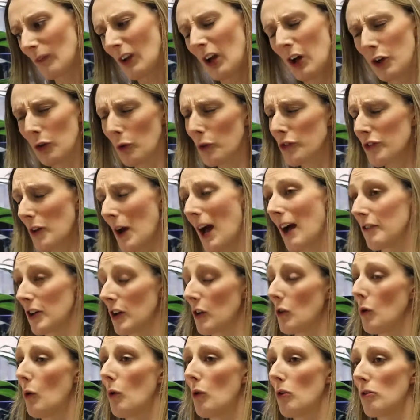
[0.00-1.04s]
and also having
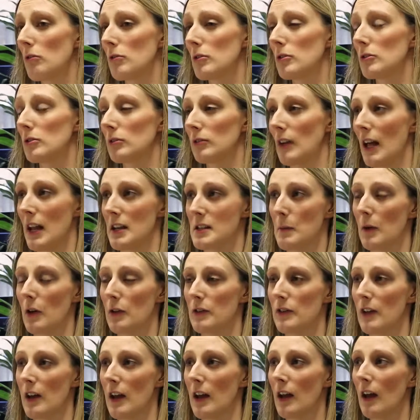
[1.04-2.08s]
an oral
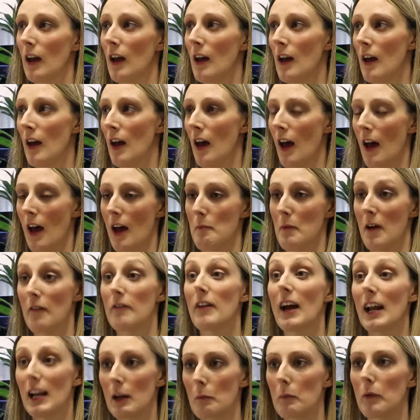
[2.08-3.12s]
antibiotic
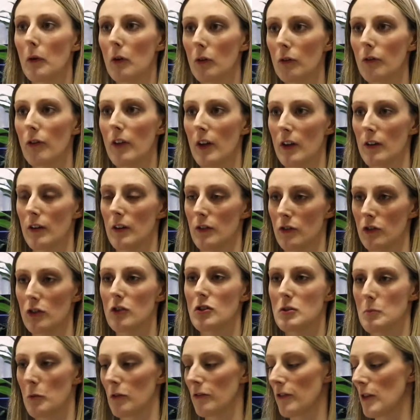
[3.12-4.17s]
available that's
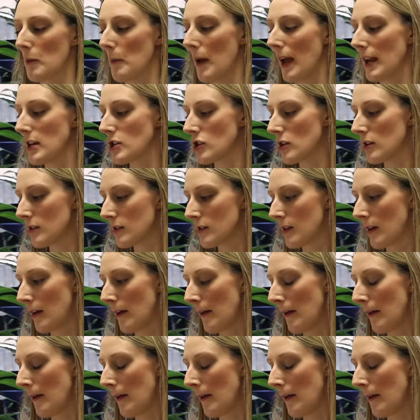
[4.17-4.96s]
suitable for the patient.